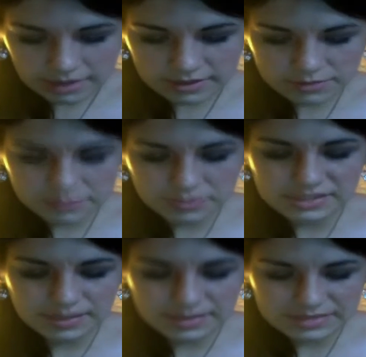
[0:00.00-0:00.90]
And this
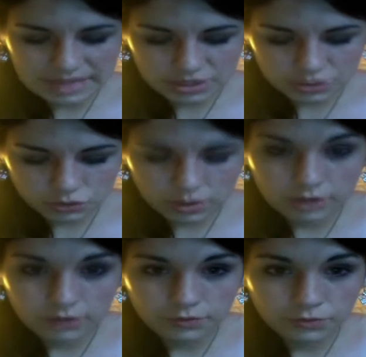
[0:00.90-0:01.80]
one's name is
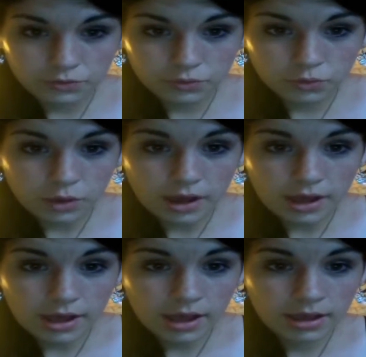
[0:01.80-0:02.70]
Antoine Fuqua.